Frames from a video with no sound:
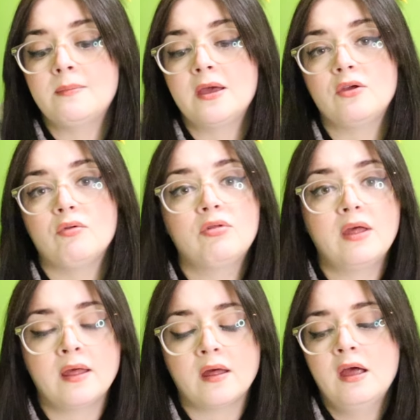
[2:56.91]
to make you
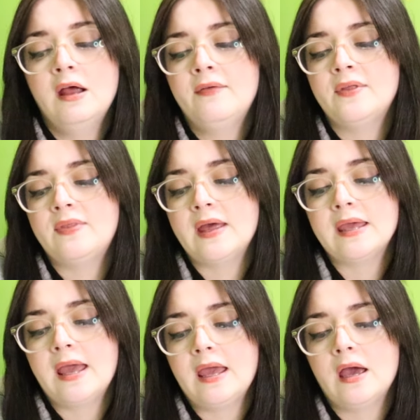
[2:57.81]
think that they
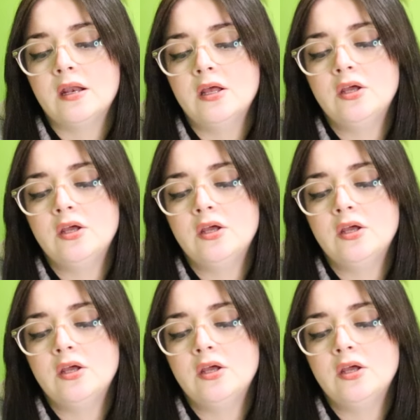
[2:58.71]
can.